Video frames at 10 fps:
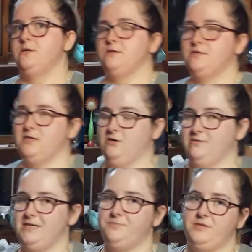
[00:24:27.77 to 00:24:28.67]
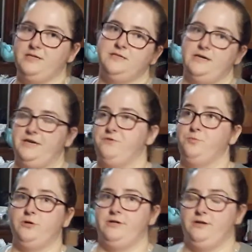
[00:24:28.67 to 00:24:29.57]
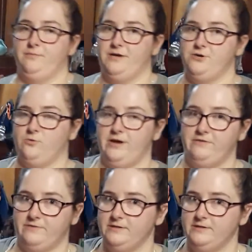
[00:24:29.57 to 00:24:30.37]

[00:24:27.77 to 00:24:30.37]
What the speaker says: So same thing as like if you put it in a microwave.